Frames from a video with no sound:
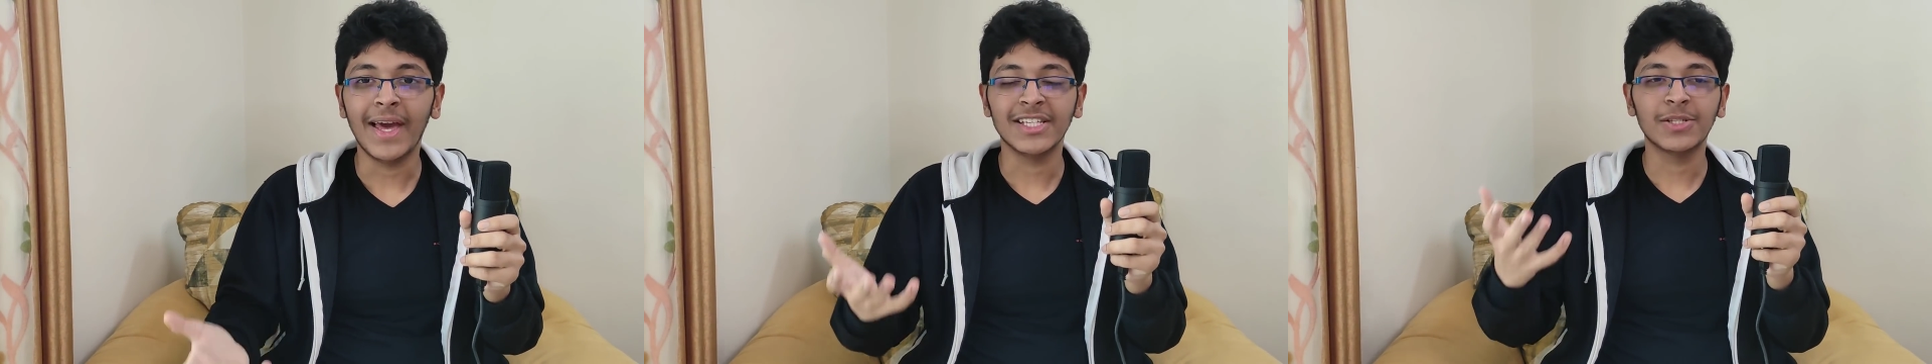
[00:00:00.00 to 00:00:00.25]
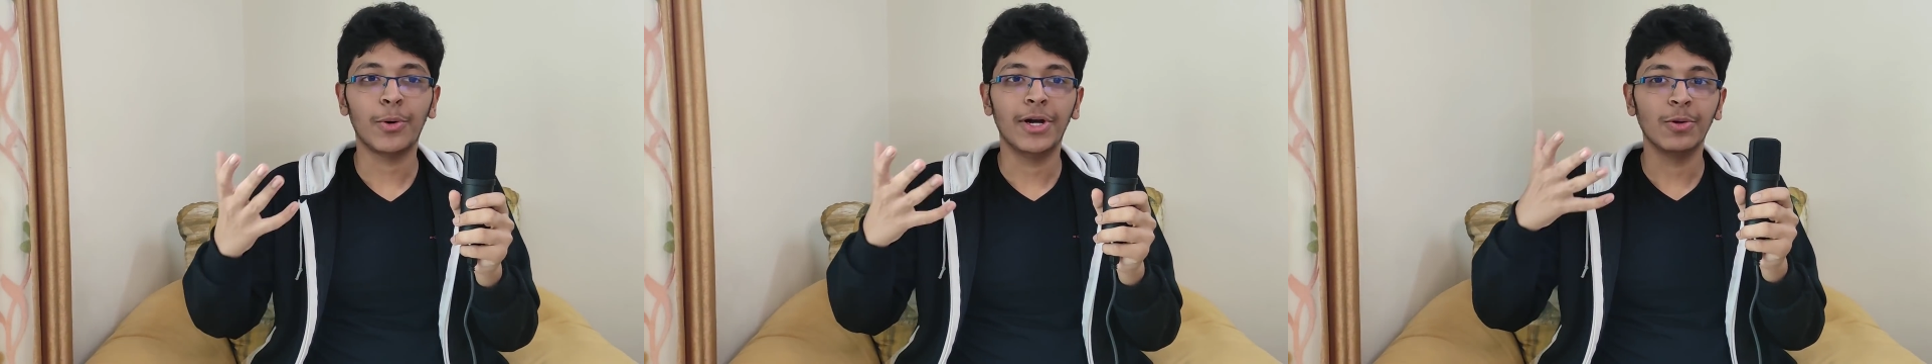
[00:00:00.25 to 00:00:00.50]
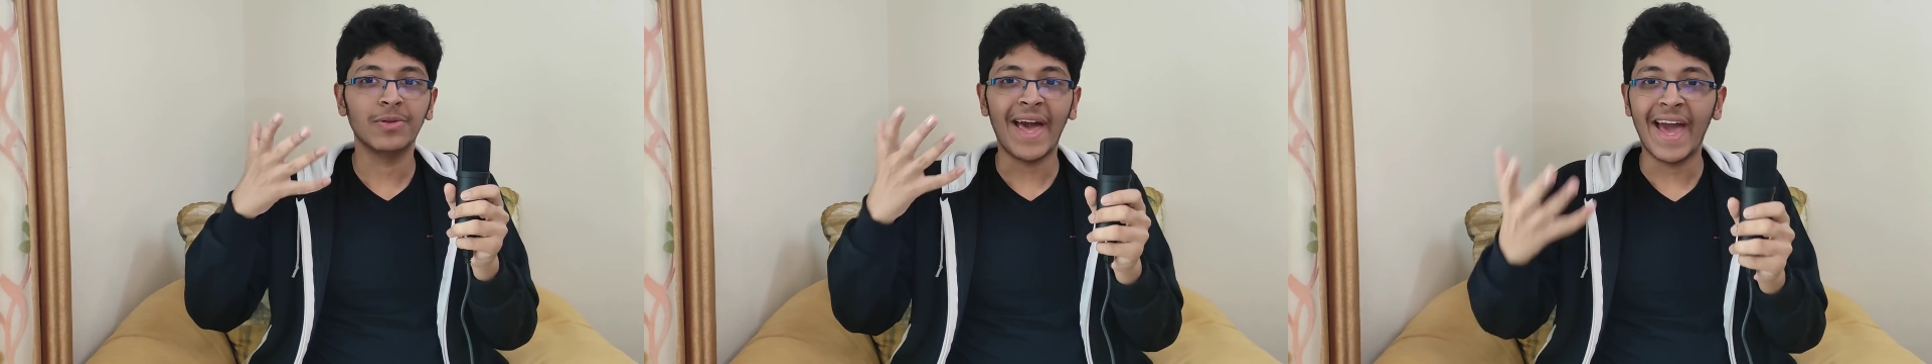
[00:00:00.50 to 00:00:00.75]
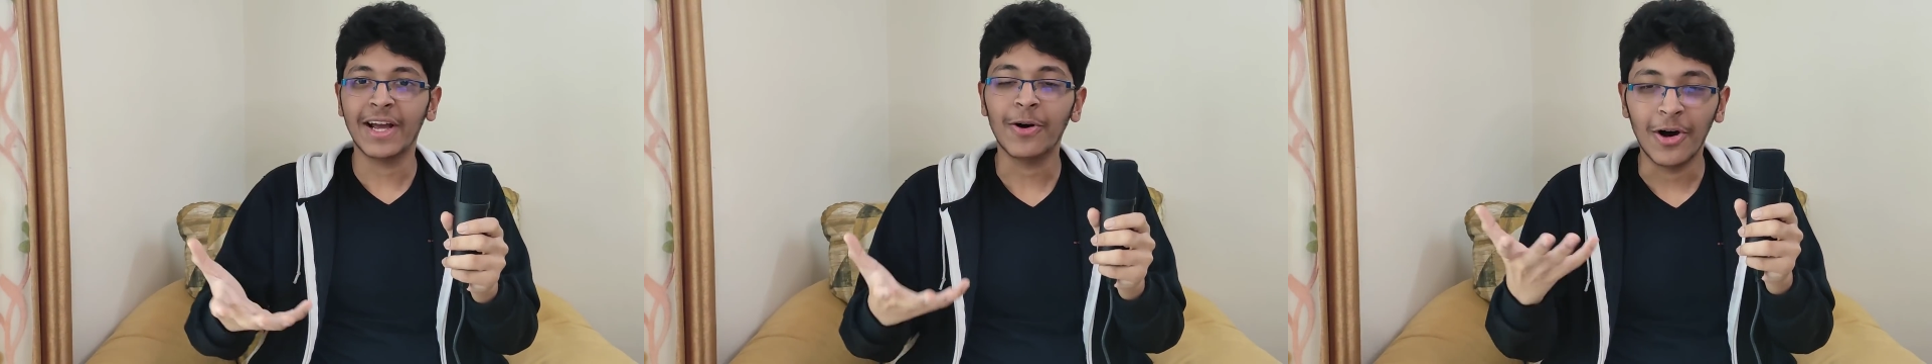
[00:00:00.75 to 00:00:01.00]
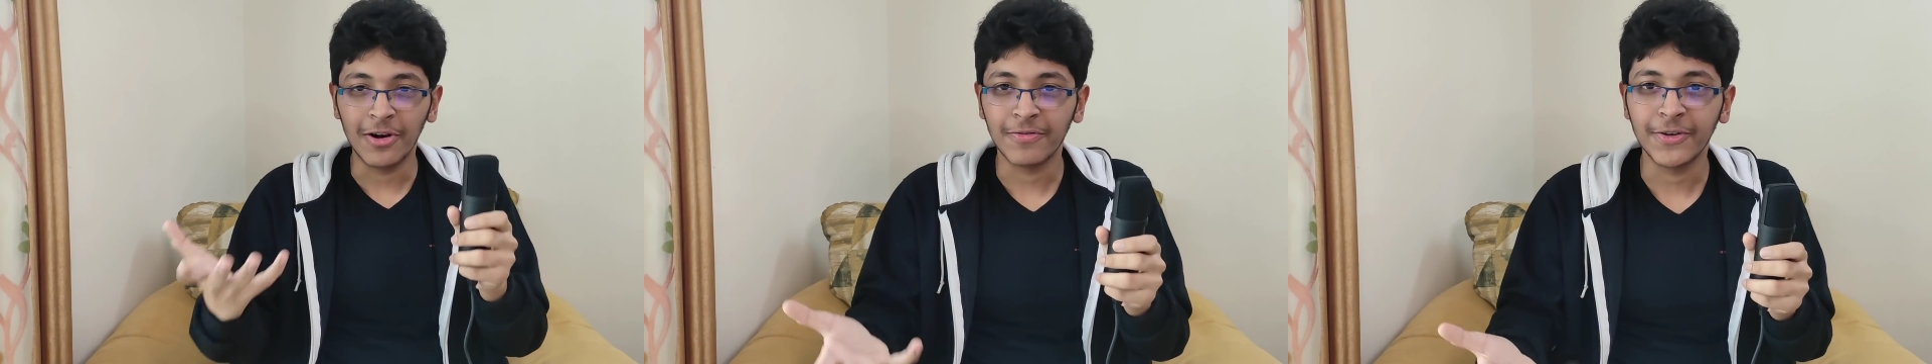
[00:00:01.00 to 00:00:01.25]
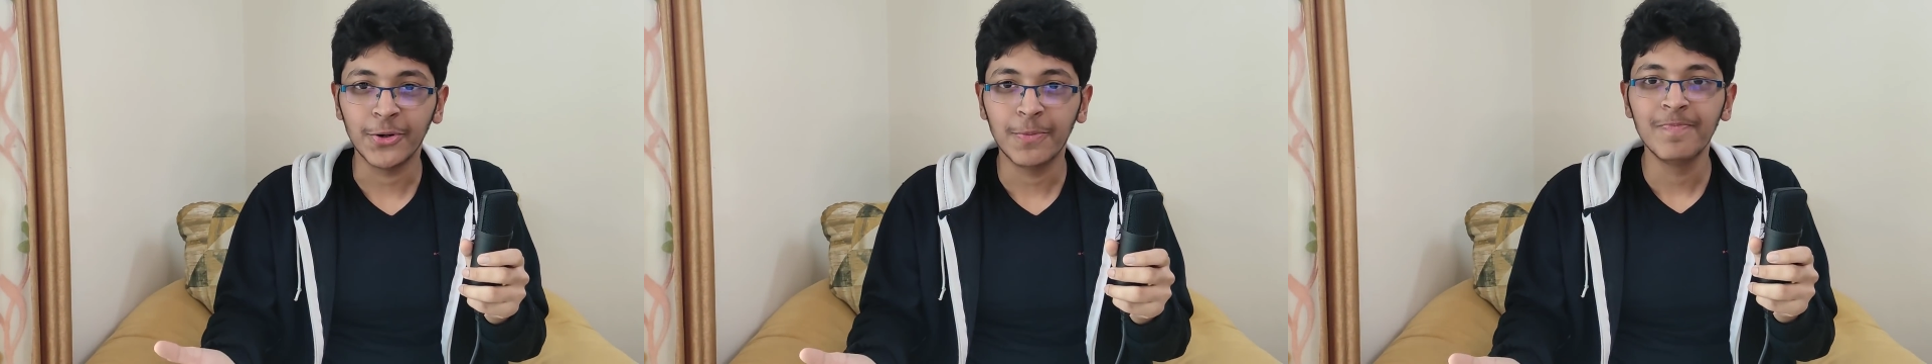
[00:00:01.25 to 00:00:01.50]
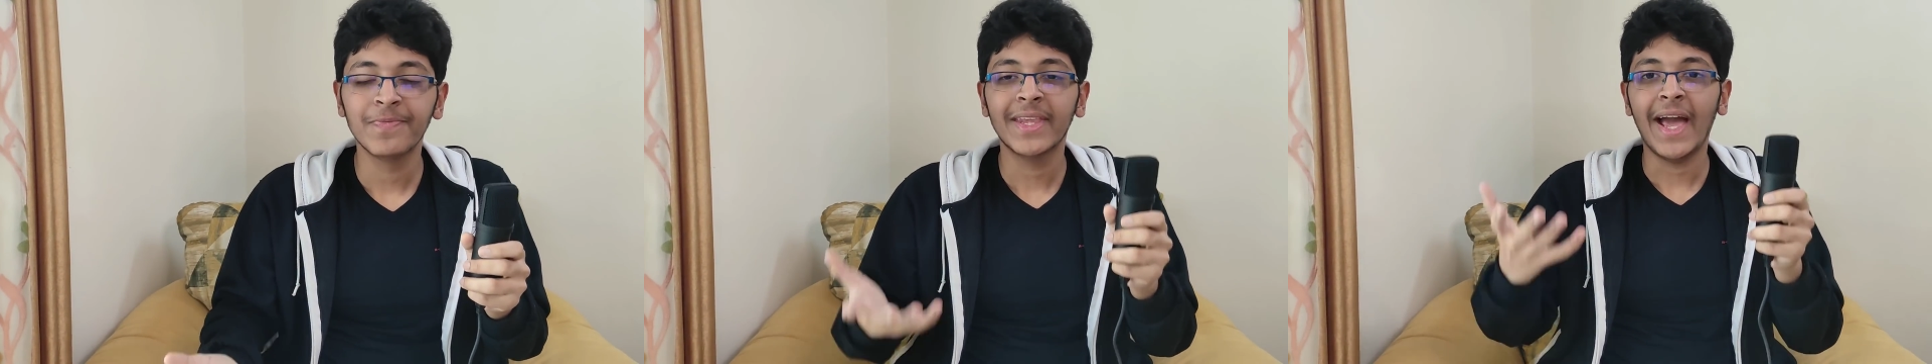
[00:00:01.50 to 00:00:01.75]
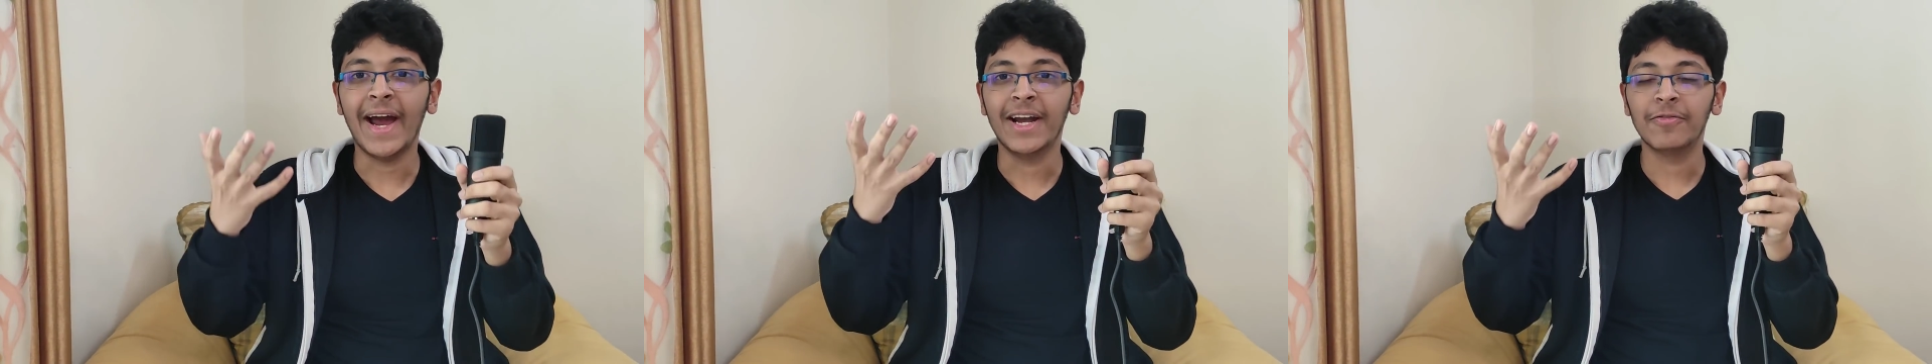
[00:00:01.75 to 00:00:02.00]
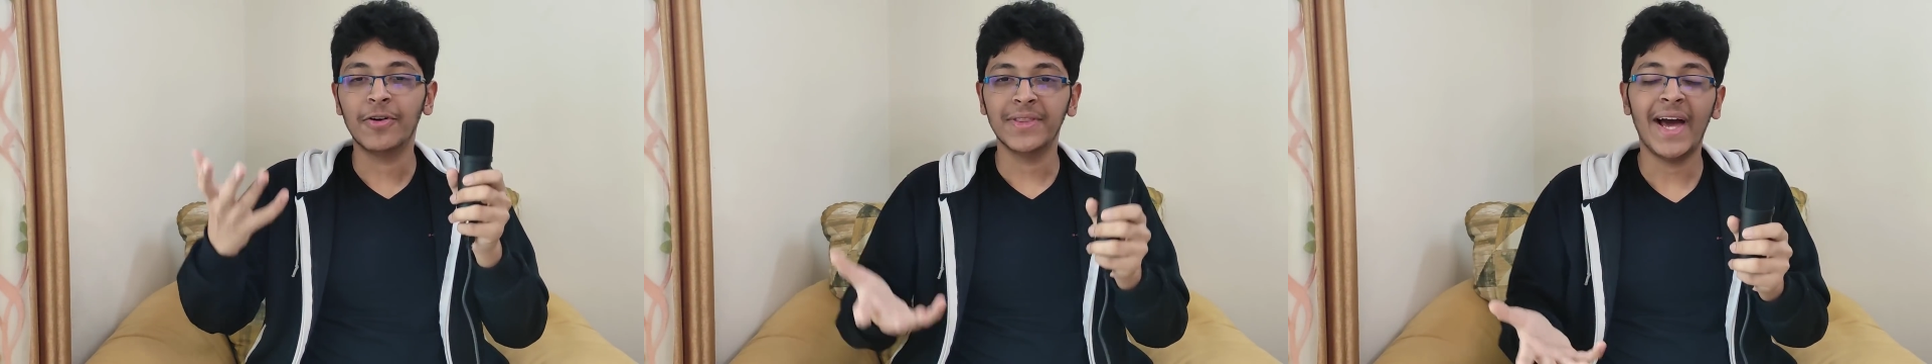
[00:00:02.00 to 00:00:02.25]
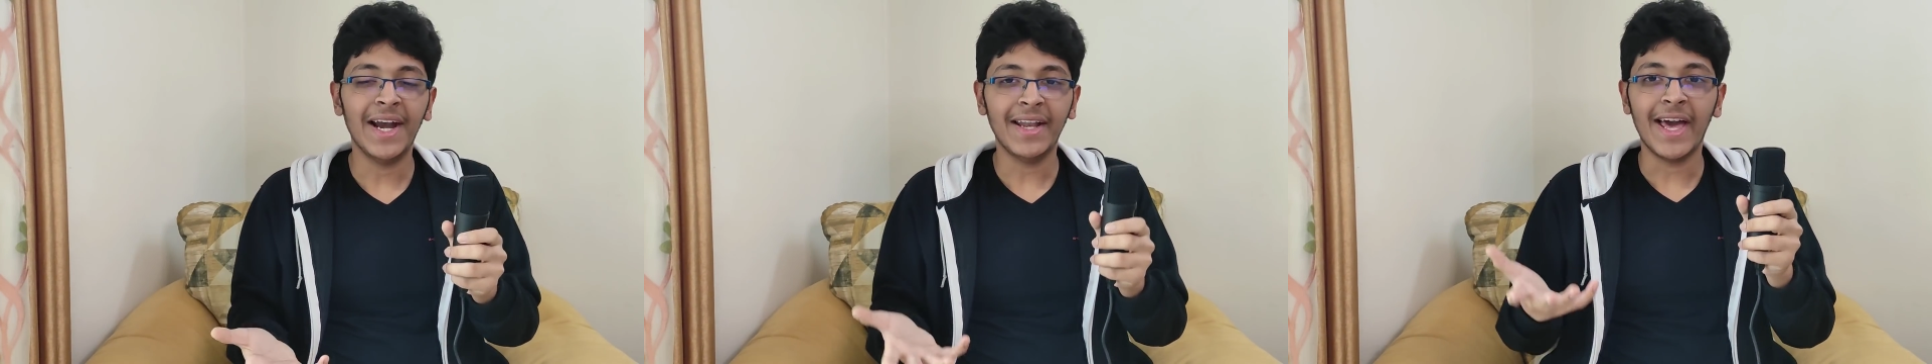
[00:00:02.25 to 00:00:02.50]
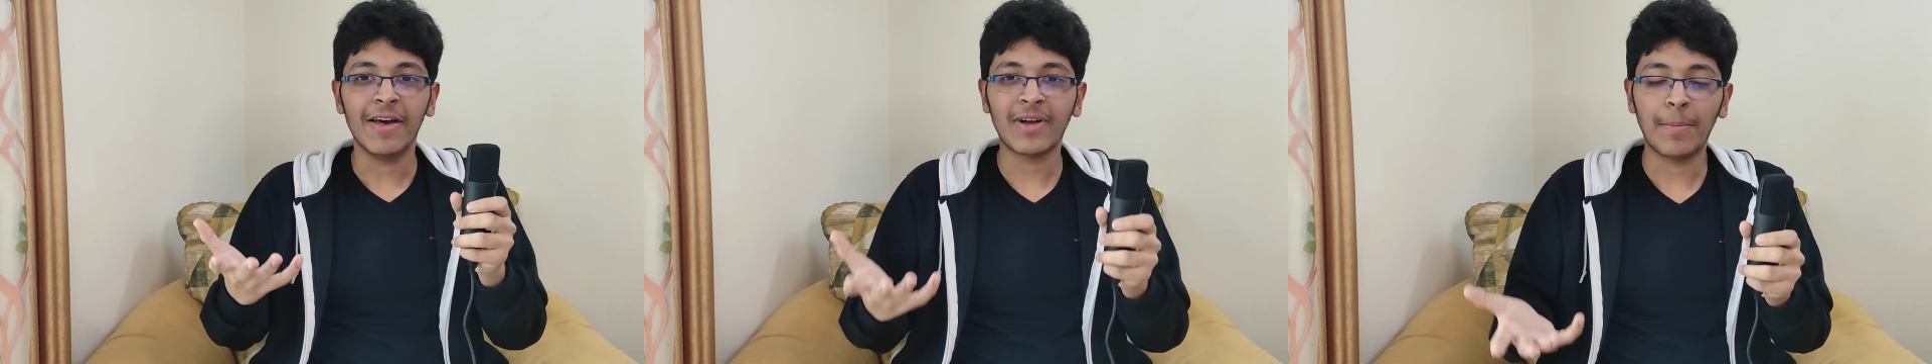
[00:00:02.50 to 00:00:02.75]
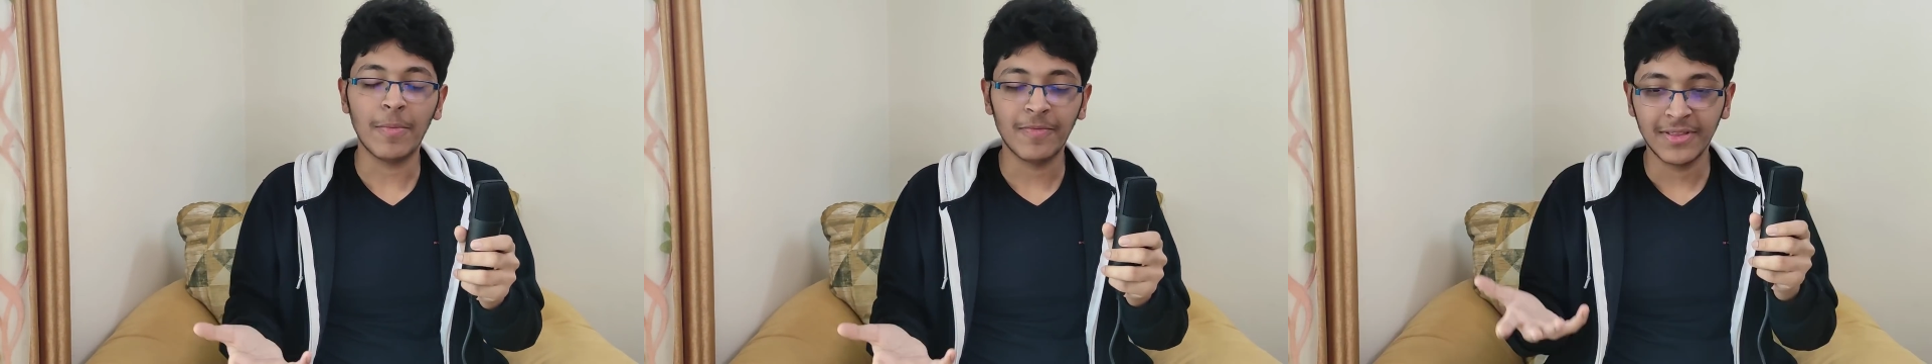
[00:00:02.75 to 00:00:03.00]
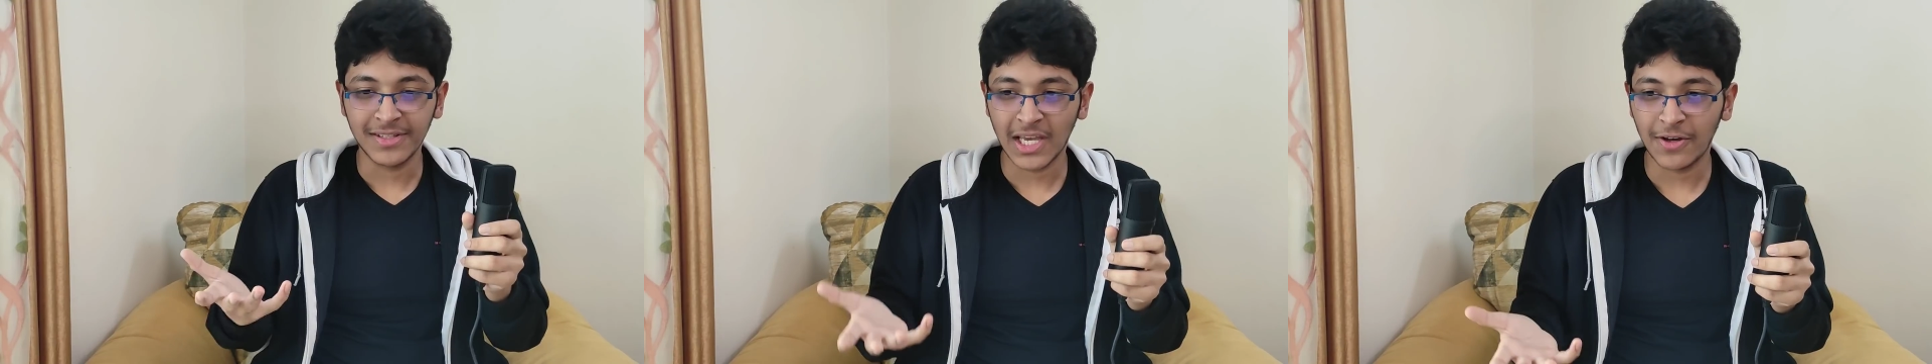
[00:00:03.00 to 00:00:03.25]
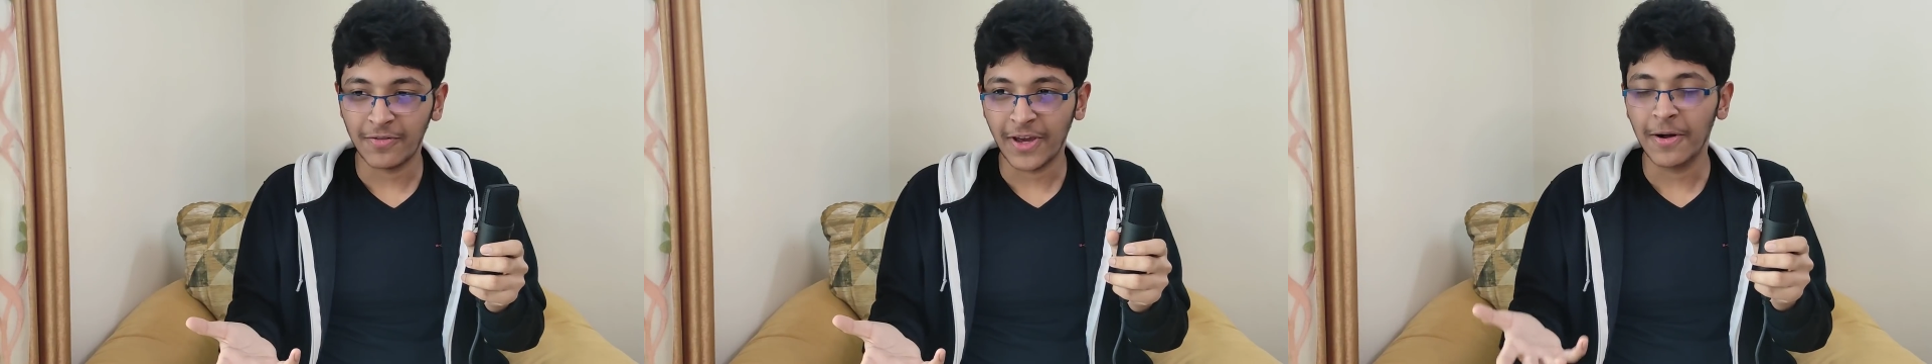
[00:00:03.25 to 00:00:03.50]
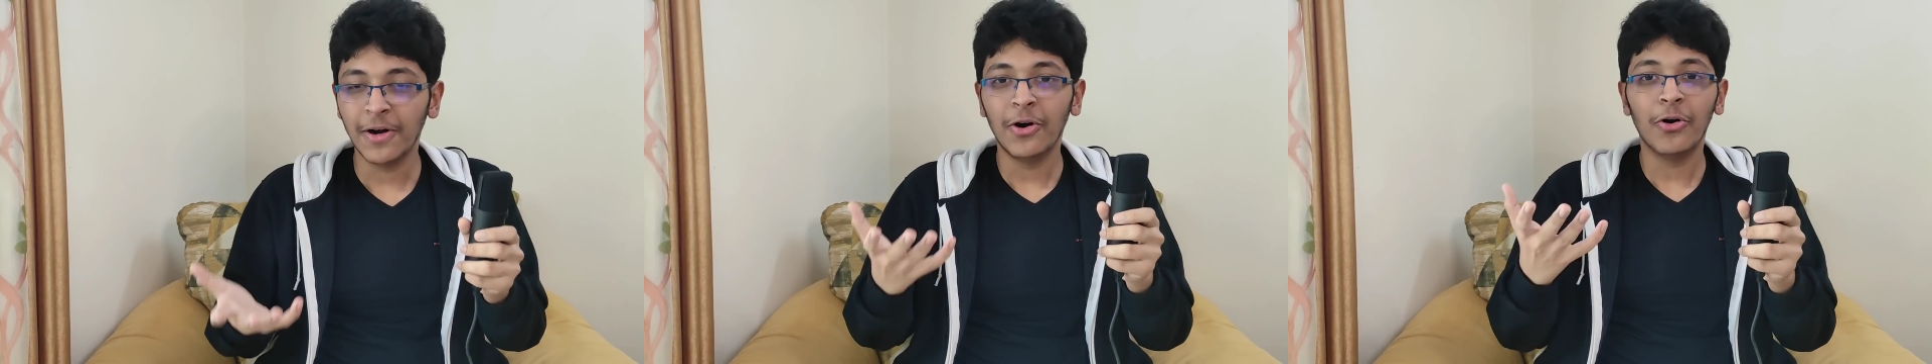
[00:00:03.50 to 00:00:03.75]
I just wanted to thank all of you, and for that, I have come up with this giveaway.